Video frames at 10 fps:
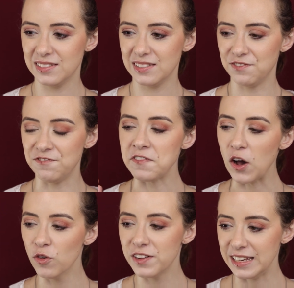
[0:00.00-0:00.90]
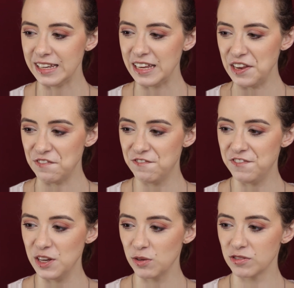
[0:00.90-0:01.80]
velvety. It
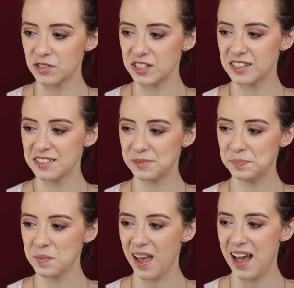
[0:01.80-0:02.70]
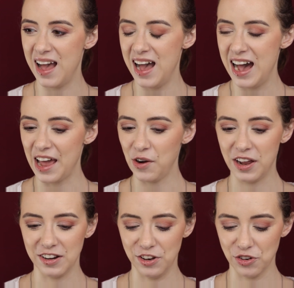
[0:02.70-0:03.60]
feels, I don't know
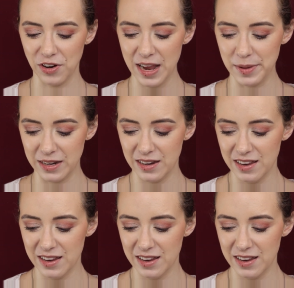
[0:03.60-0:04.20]
how to describe it.